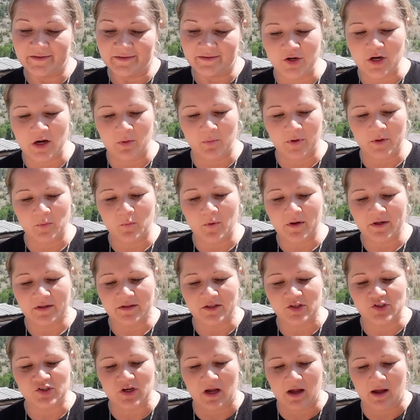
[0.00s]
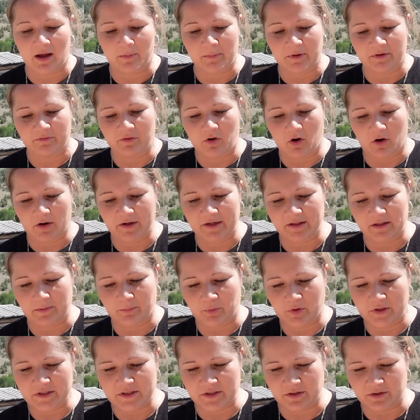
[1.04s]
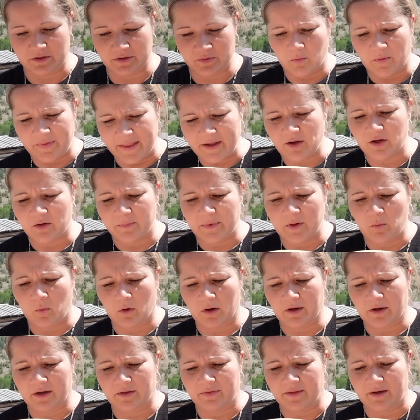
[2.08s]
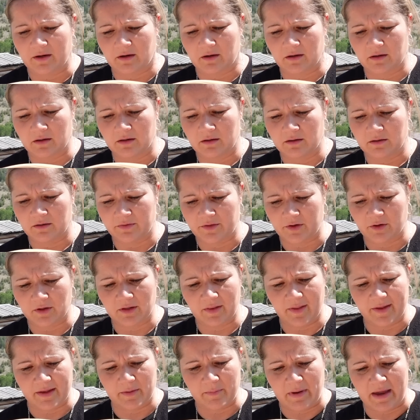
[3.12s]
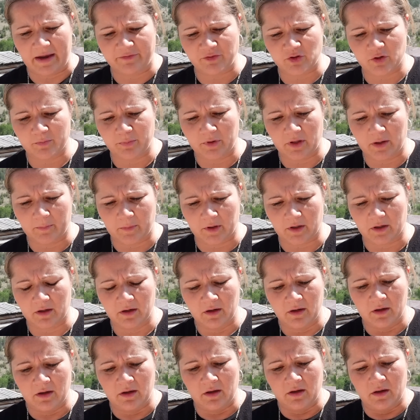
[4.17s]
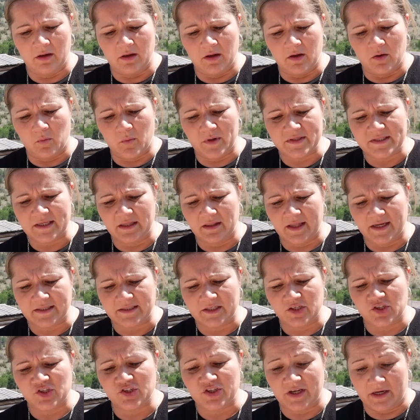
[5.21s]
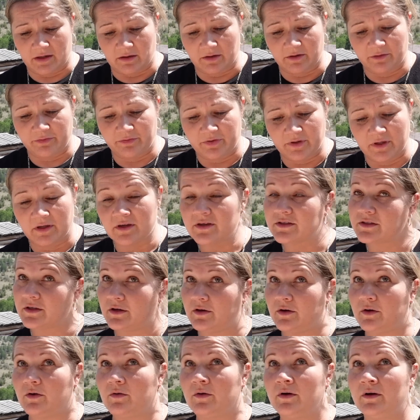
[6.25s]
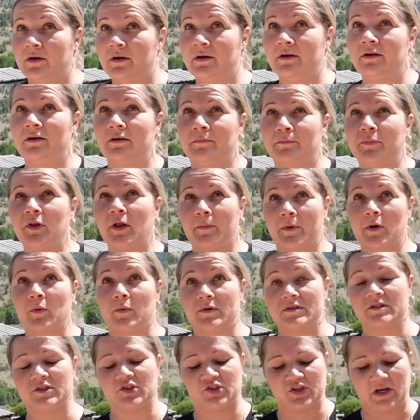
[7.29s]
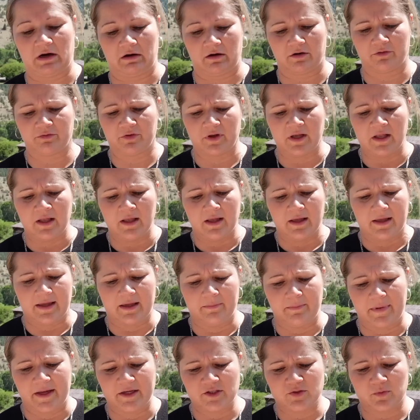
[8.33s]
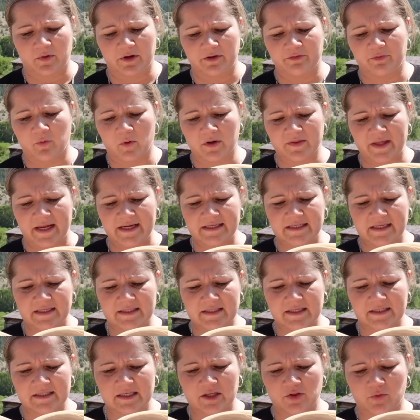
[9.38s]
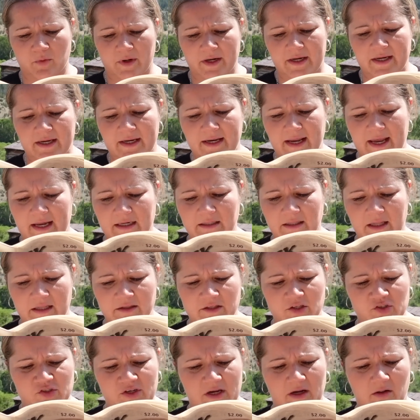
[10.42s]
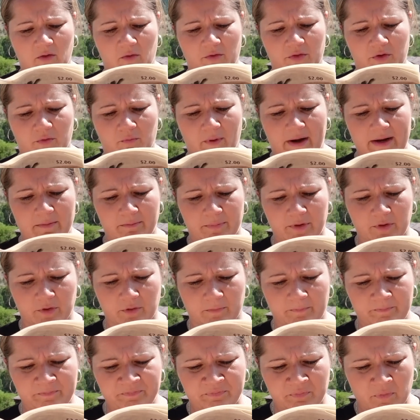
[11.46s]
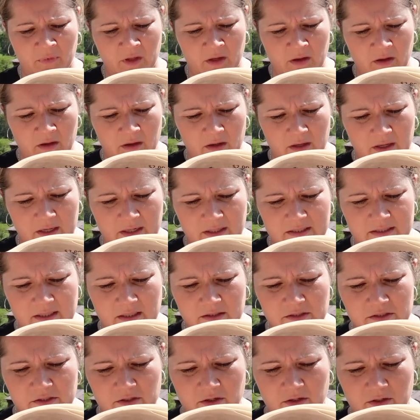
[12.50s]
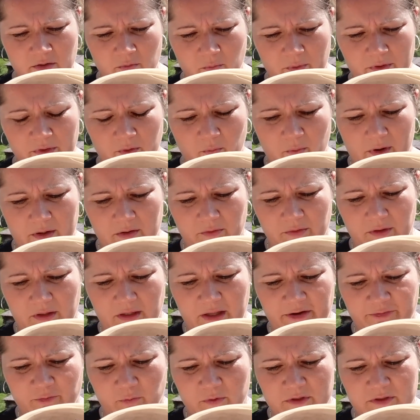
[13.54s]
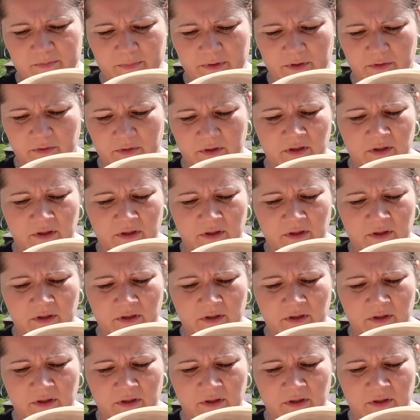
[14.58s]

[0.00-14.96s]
No one wanted the job of guarding the prisoners when they could be working their claim. After Plummer was elected sheriff, so Plummer was the sheriff, and May 24th, 1863, he had led the jail on the right built. It is uncertain when the one on the left was built.